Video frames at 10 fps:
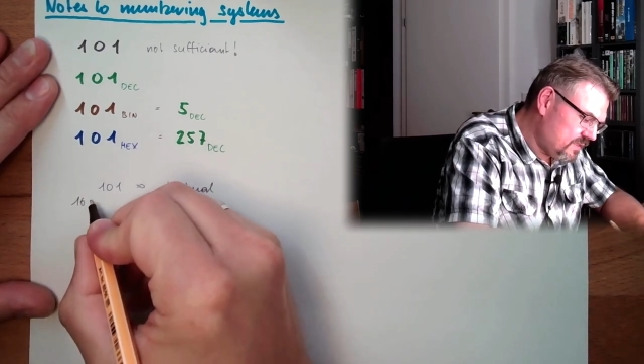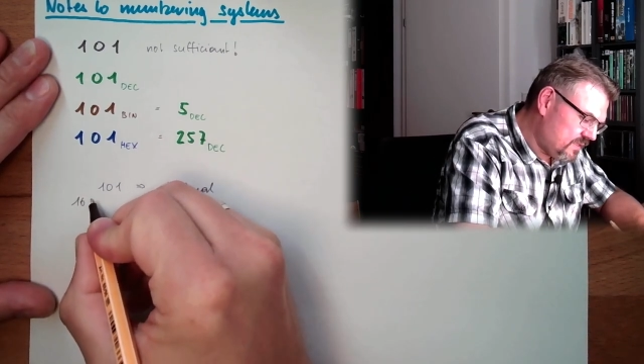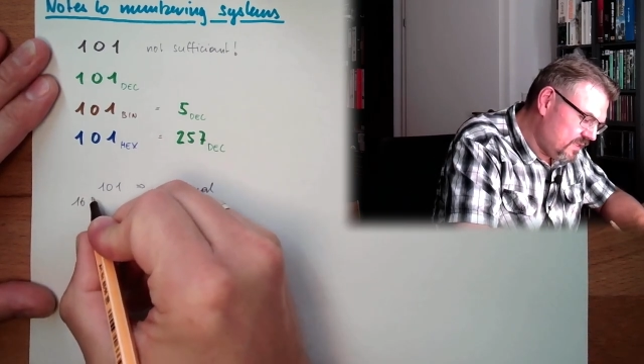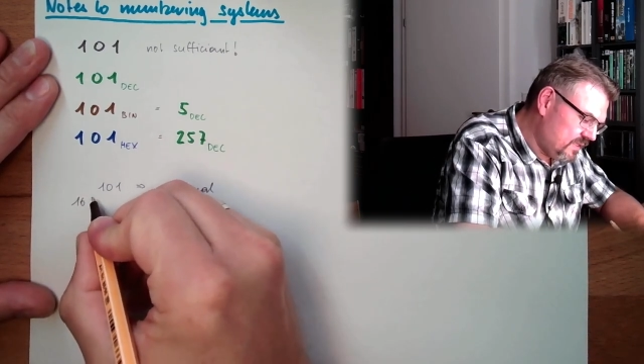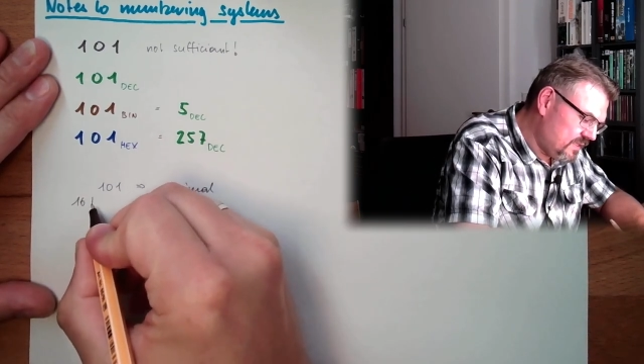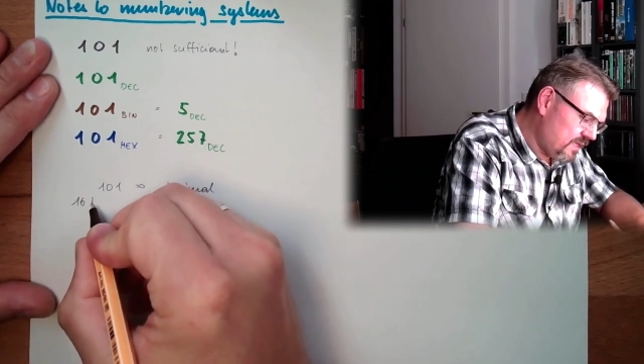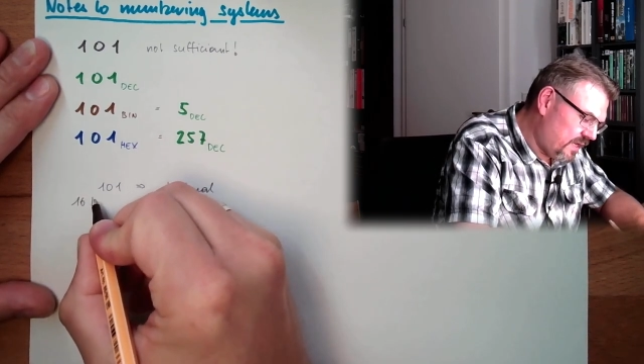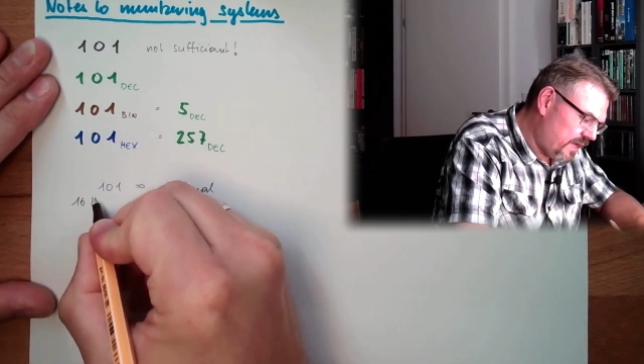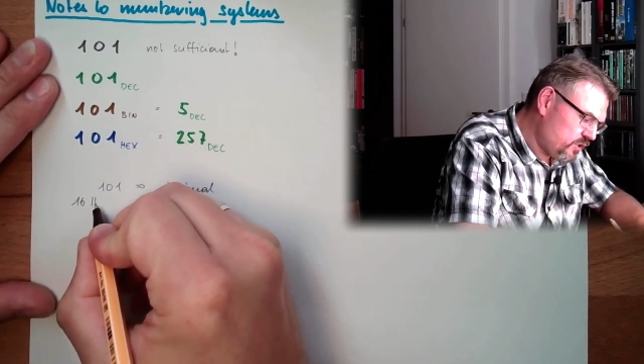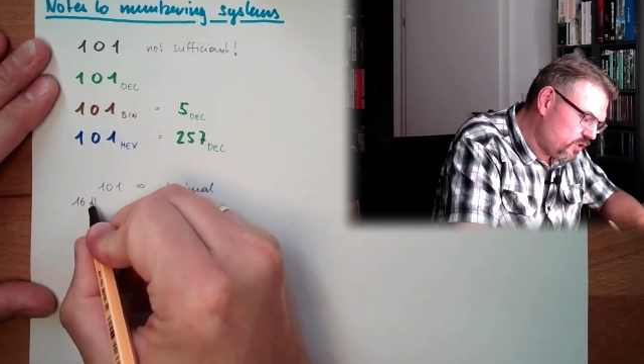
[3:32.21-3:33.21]
sixteen
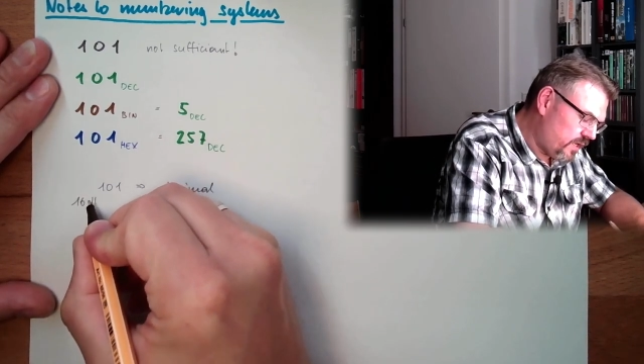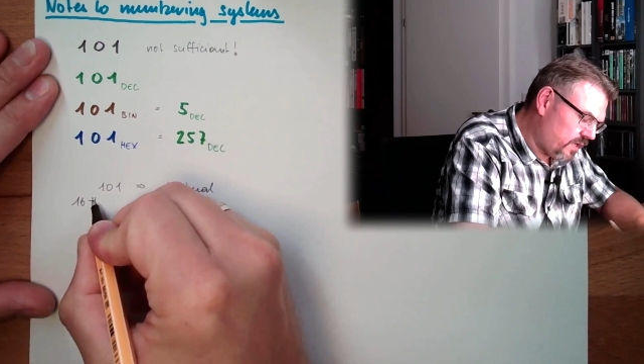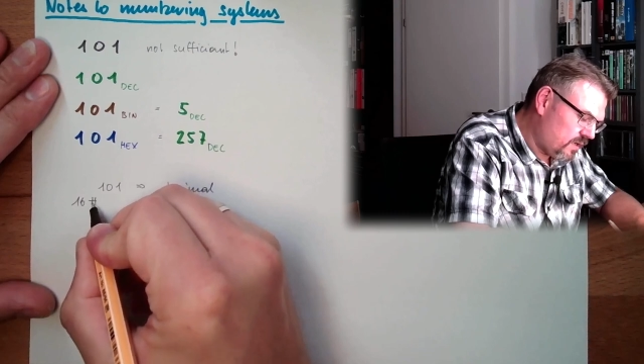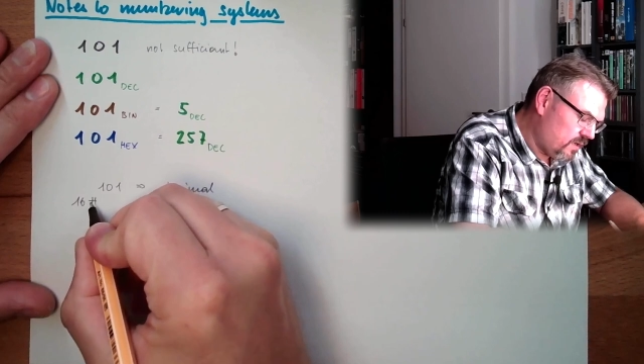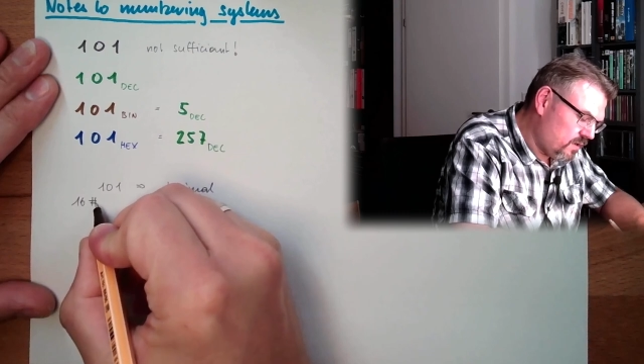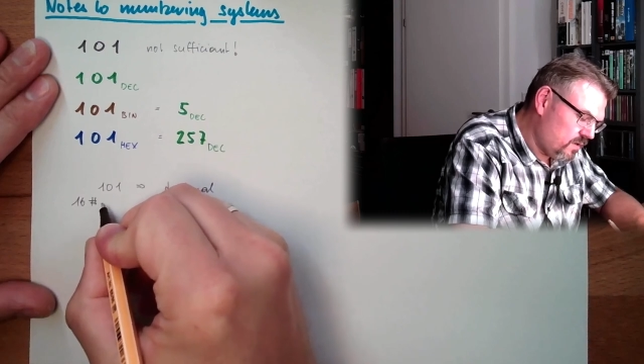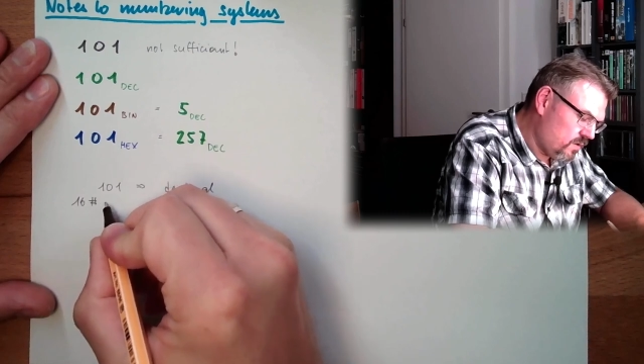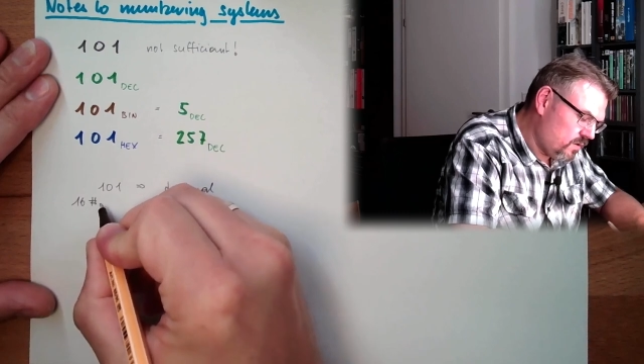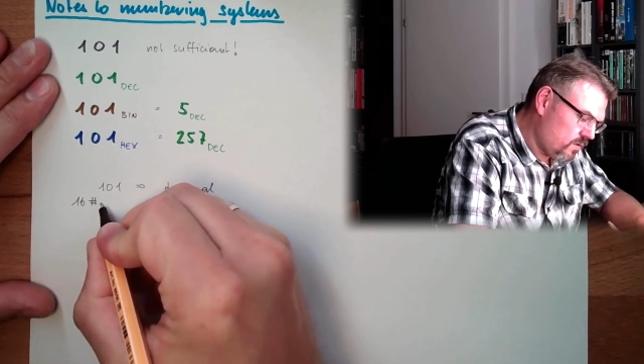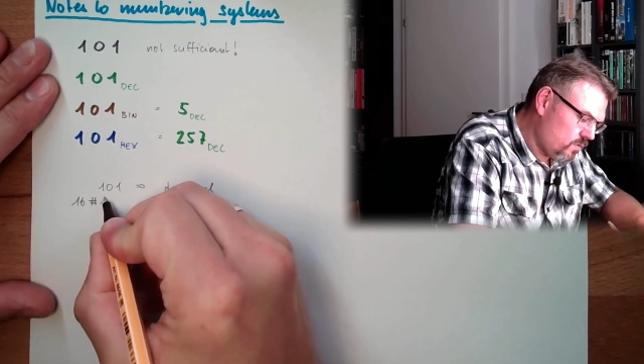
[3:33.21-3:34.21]
hashtag
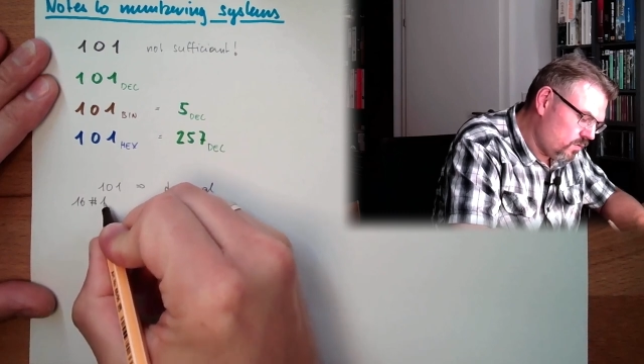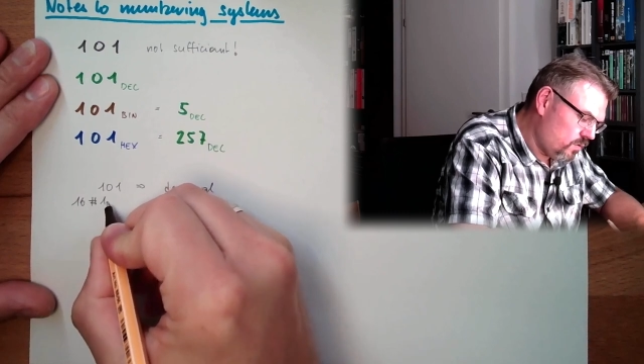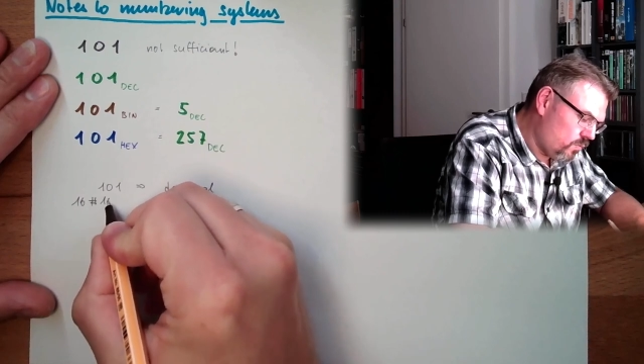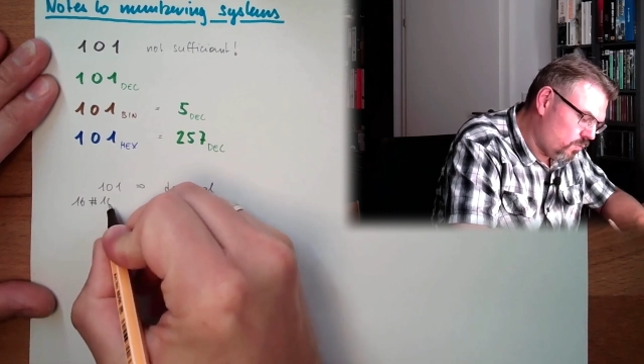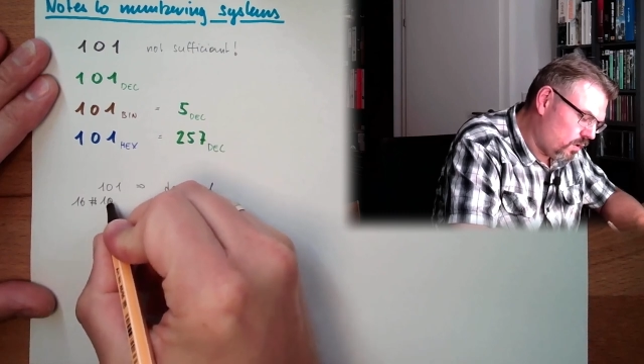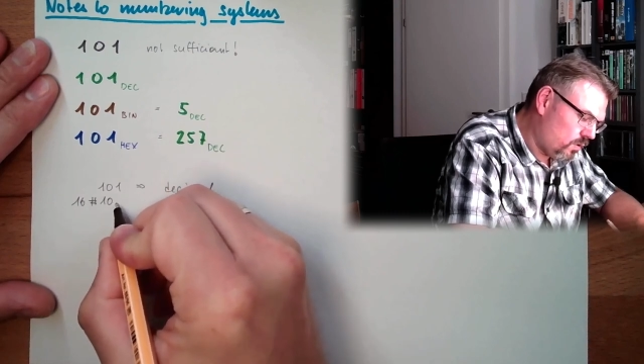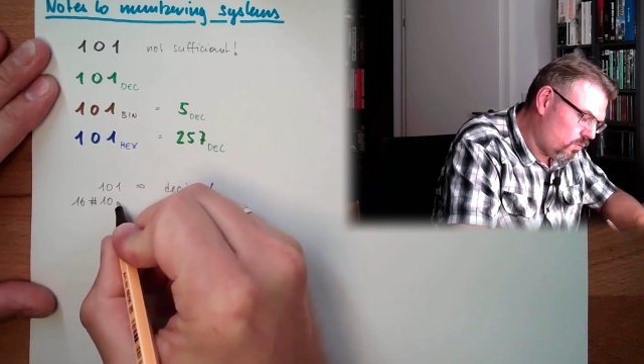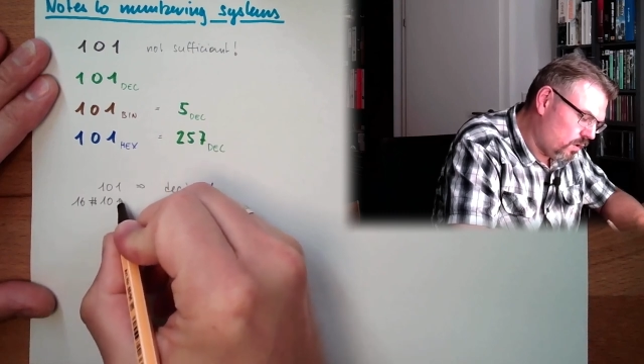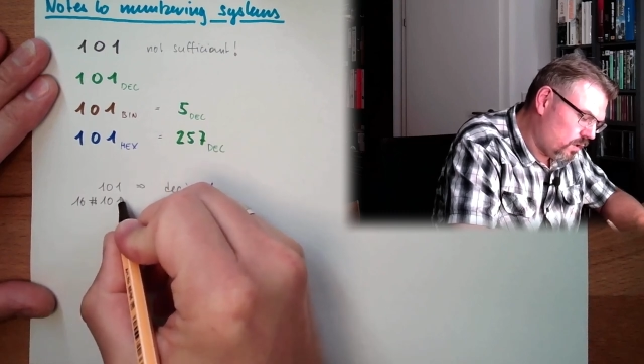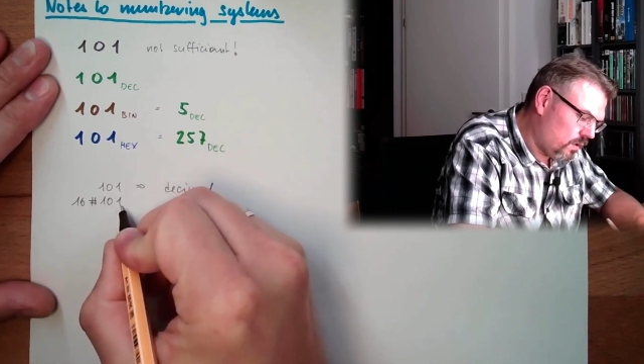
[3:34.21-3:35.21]
one oh
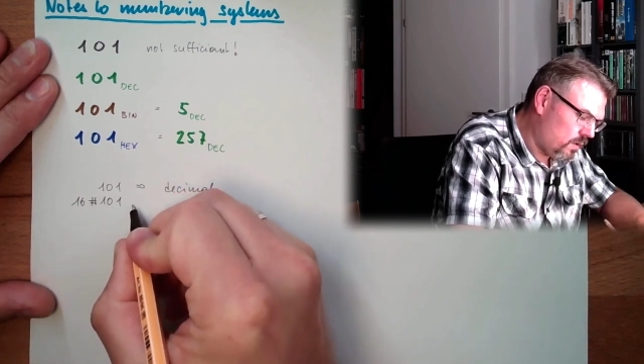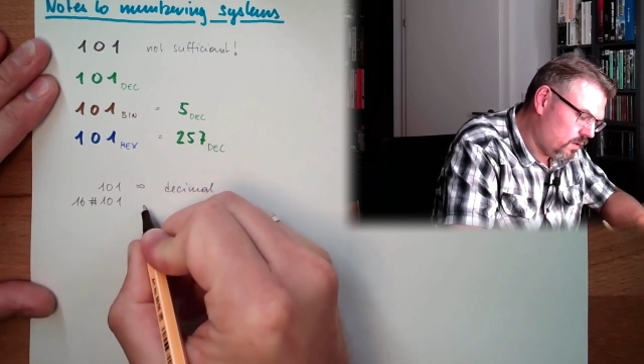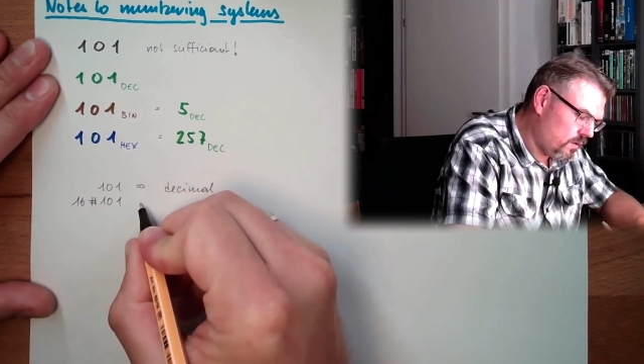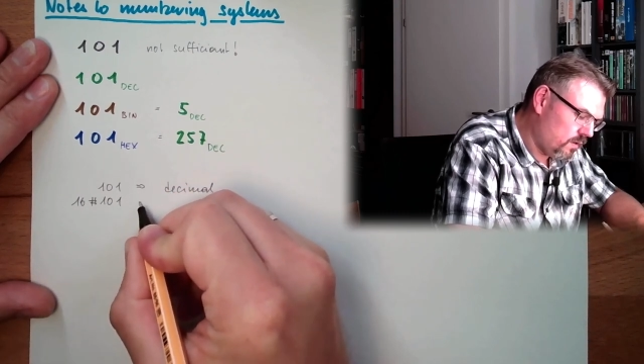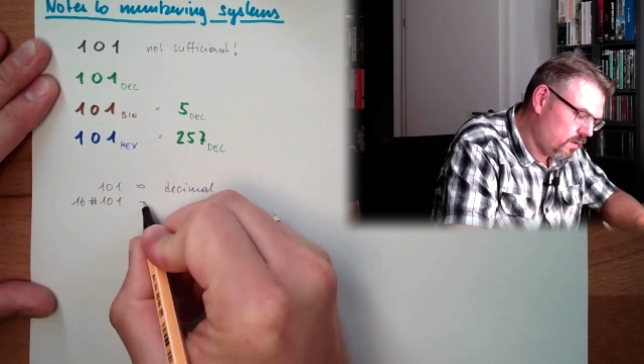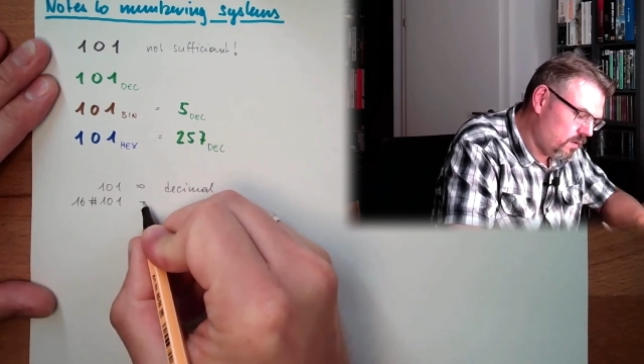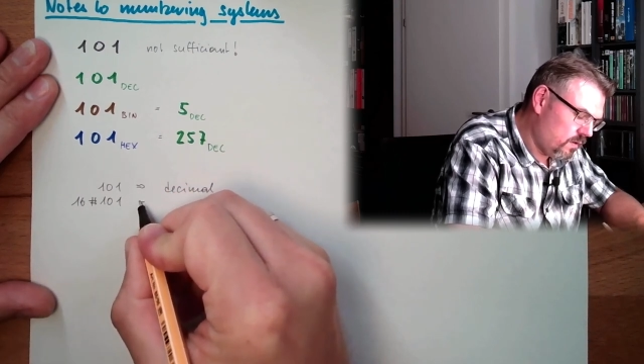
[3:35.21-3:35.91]
one. Yeah?